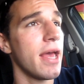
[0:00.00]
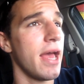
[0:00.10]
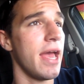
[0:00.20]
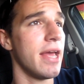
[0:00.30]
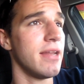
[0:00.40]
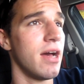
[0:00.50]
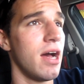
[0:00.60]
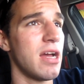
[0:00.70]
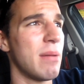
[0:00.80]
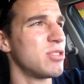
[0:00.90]
and uh,
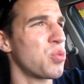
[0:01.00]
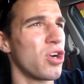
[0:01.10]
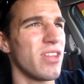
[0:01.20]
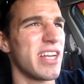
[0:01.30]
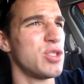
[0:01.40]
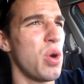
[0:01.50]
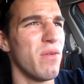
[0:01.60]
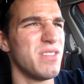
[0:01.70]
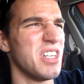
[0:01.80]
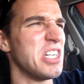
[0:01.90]
I'm just working like a
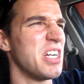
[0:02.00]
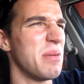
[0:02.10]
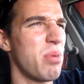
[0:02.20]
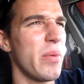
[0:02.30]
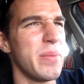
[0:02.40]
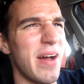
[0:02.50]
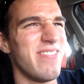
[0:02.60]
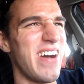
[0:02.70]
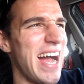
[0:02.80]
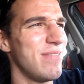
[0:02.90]
12 to probably about
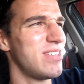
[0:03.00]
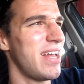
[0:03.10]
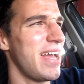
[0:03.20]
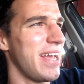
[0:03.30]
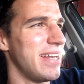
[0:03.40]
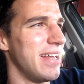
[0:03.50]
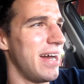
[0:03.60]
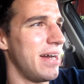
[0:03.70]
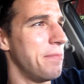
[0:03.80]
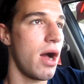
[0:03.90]
5 today and
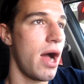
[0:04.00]
uh,